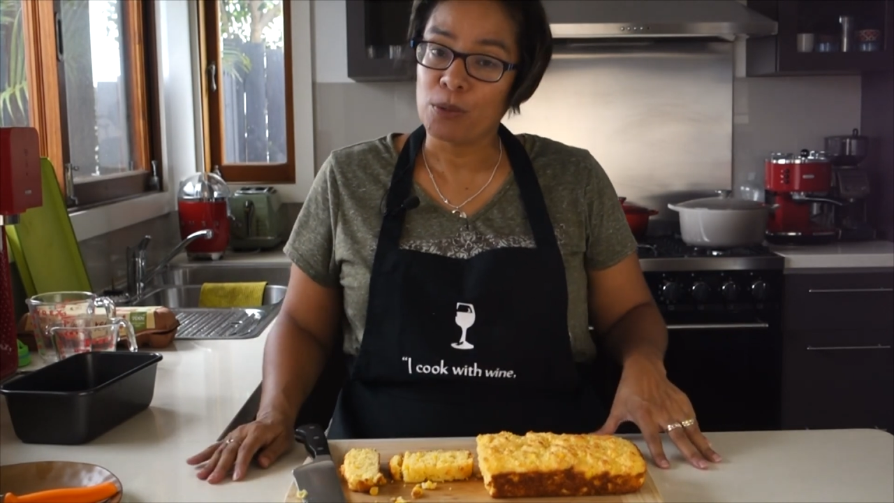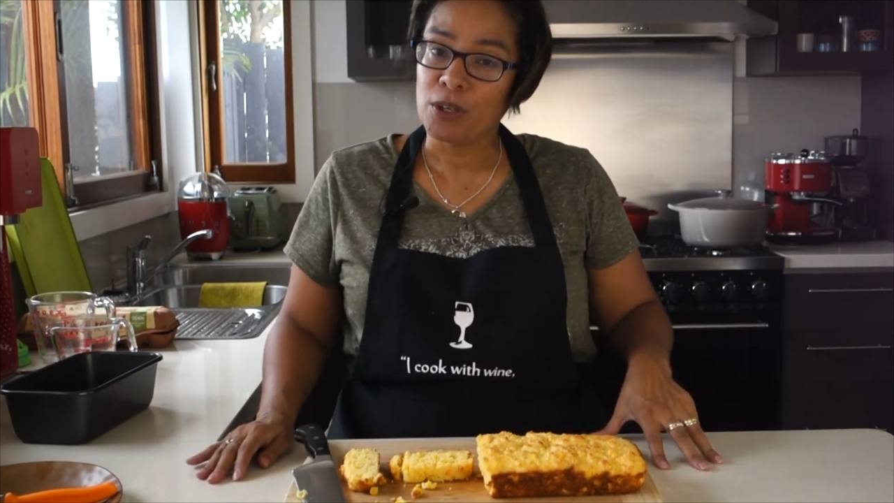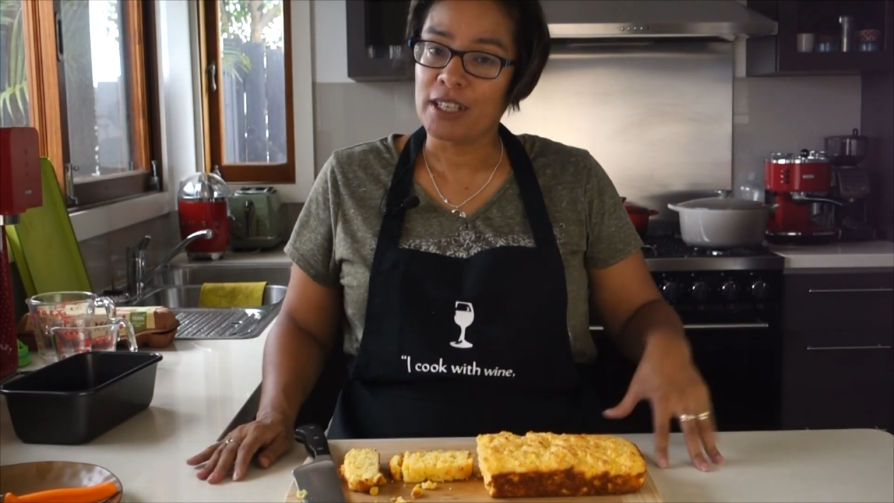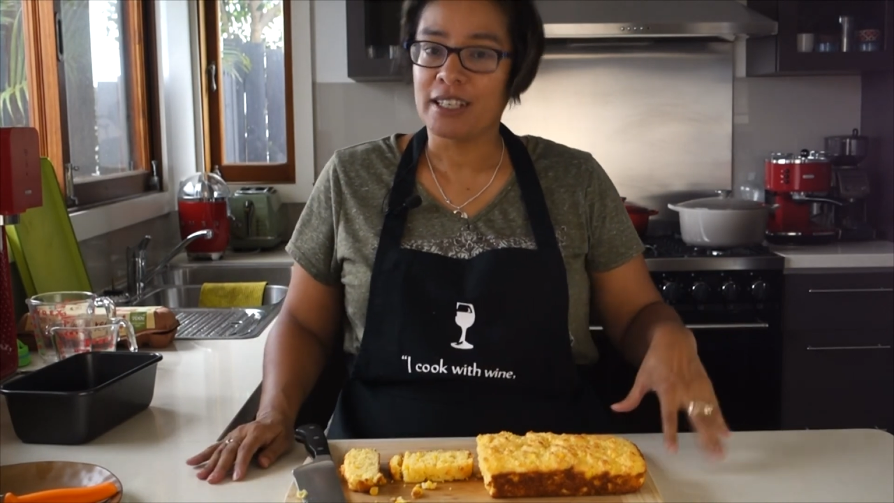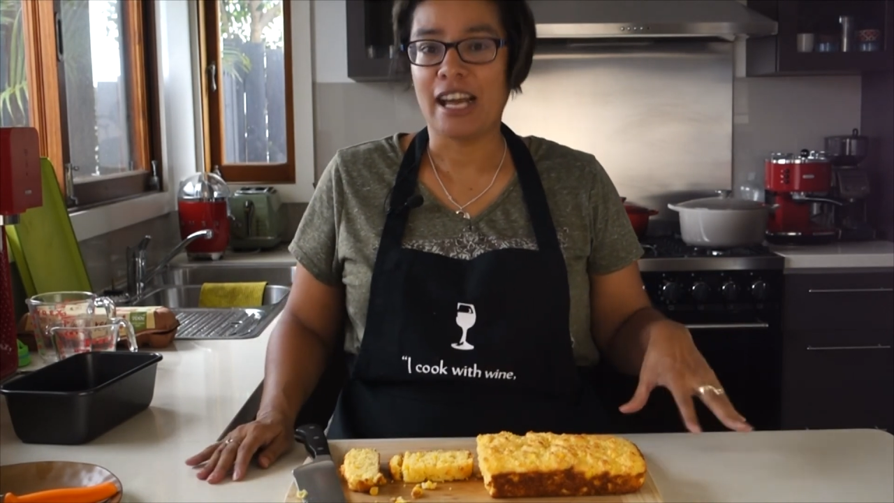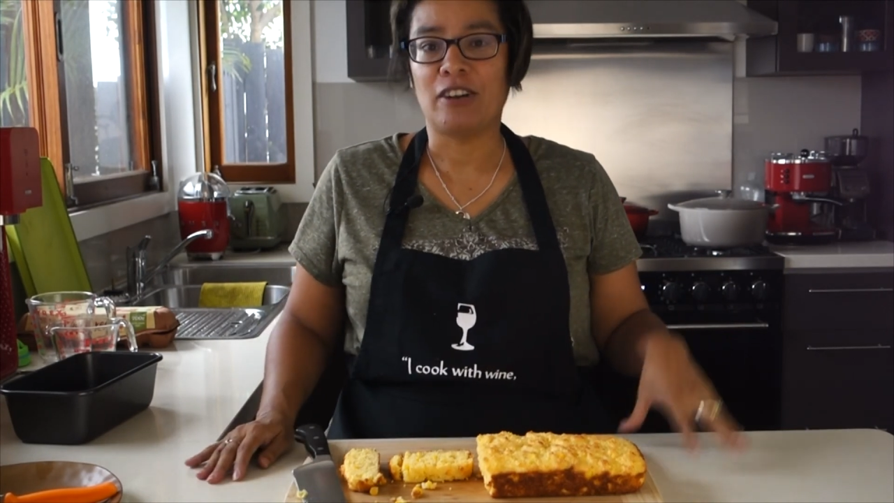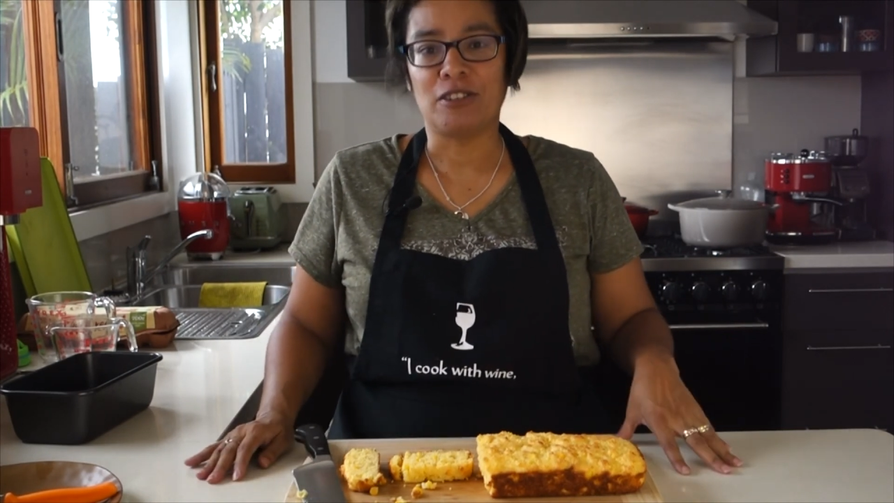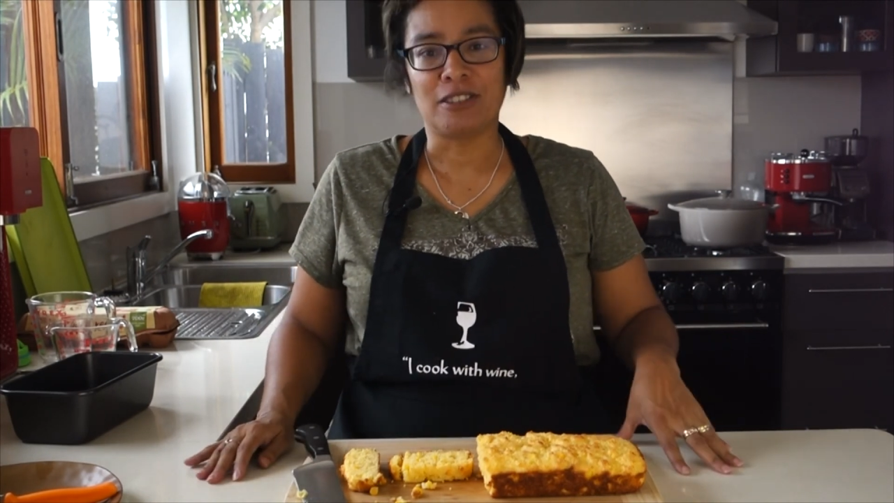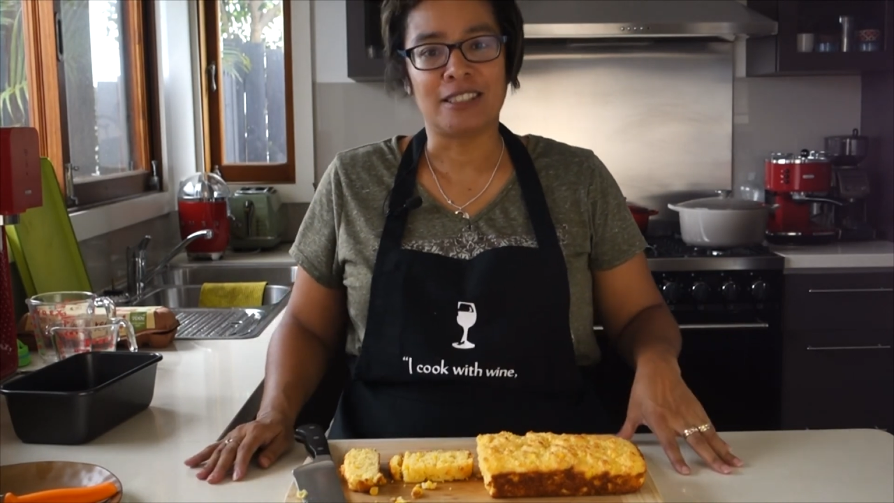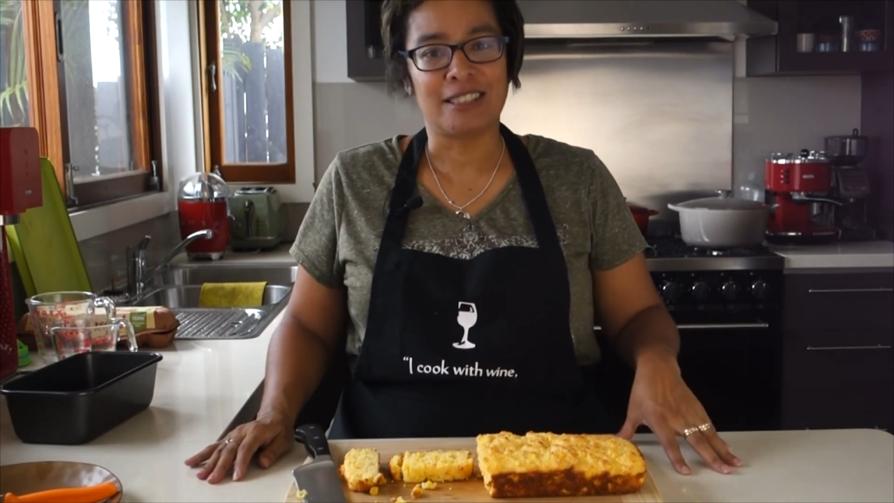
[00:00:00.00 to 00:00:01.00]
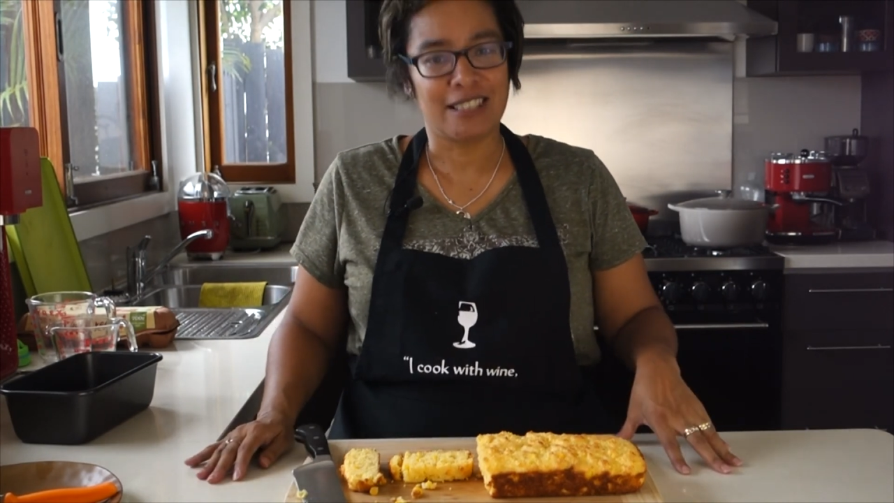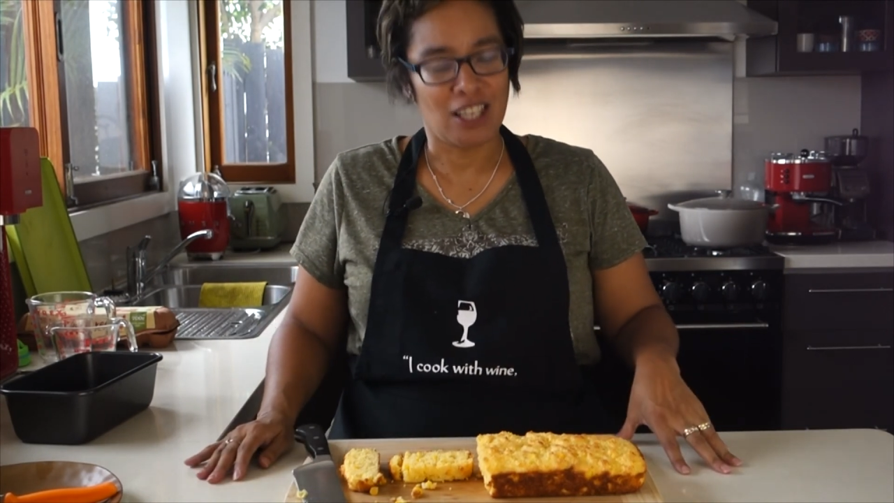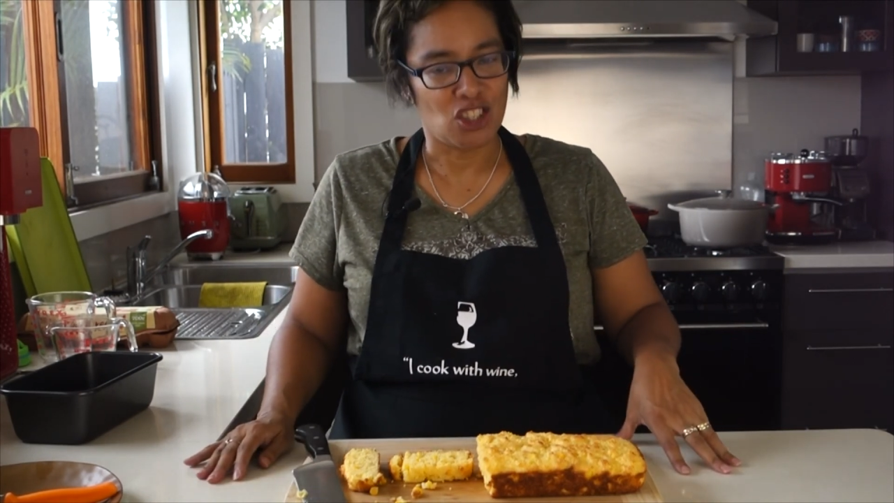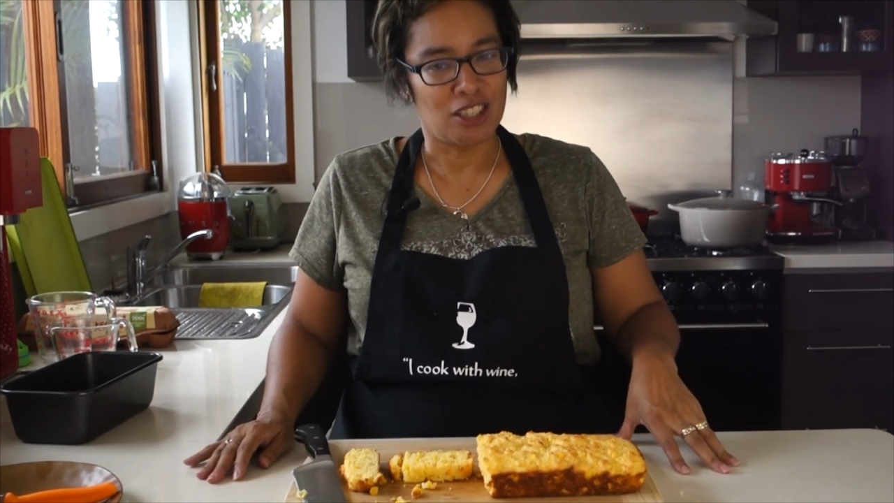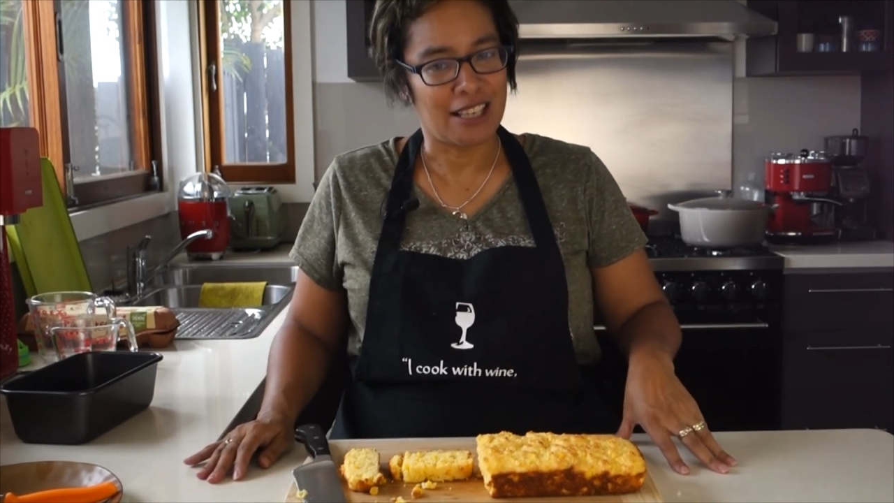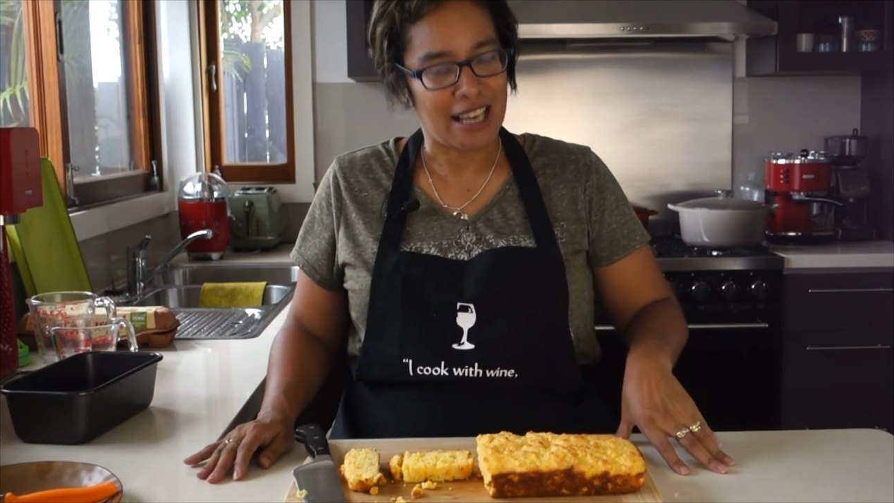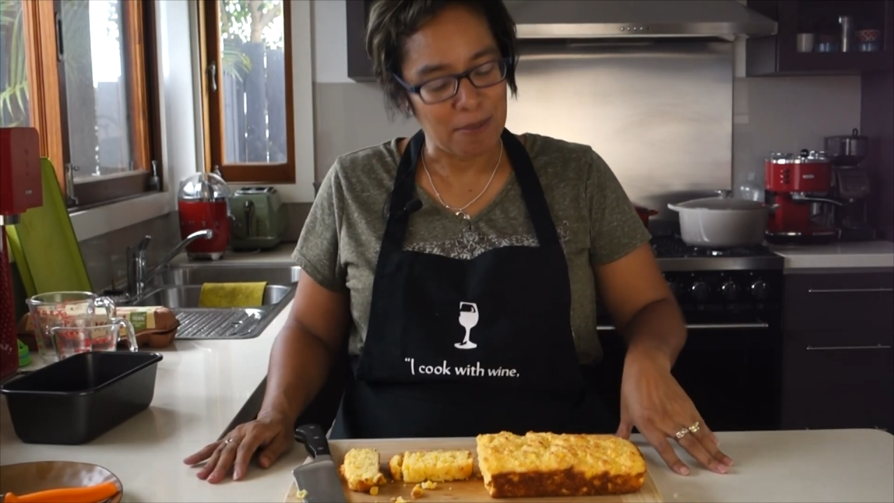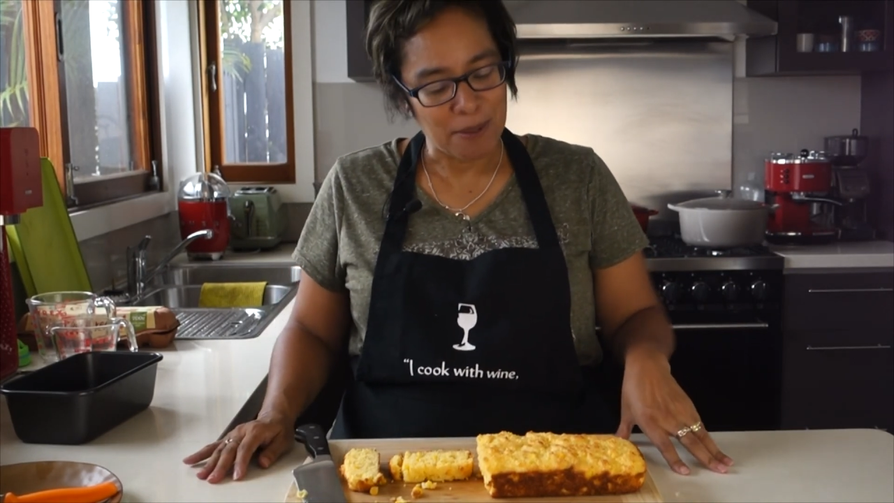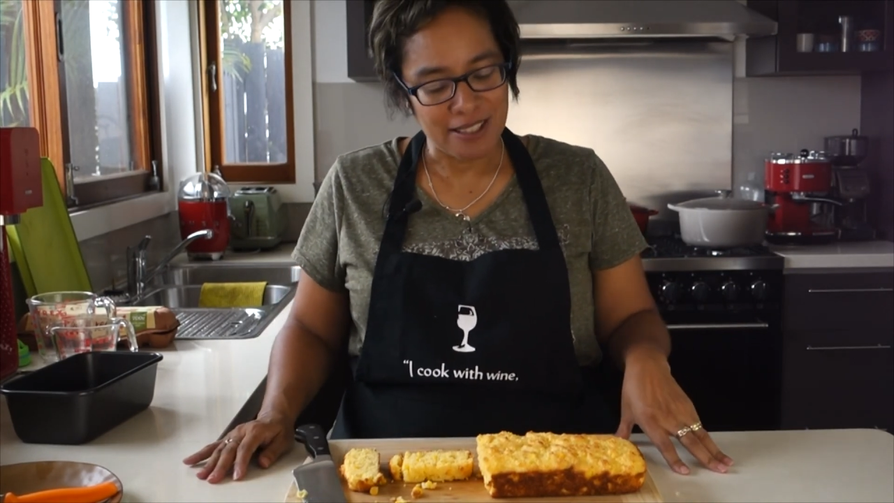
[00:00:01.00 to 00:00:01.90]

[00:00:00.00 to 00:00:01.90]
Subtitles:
Carol's Kitchen Capers.